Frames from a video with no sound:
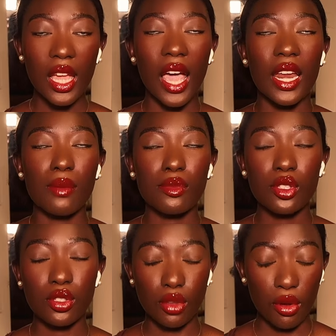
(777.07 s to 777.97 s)
And I'm
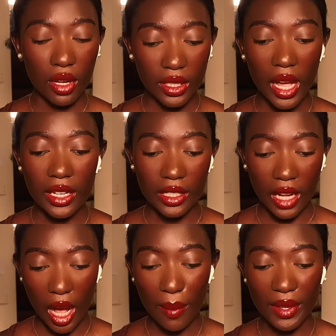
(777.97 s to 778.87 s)
so glad and
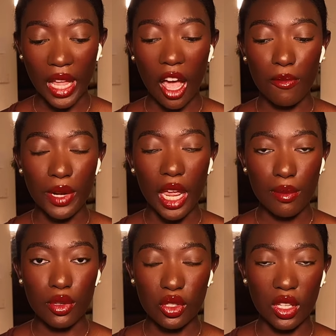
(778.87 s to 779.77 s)
happy that I've been able to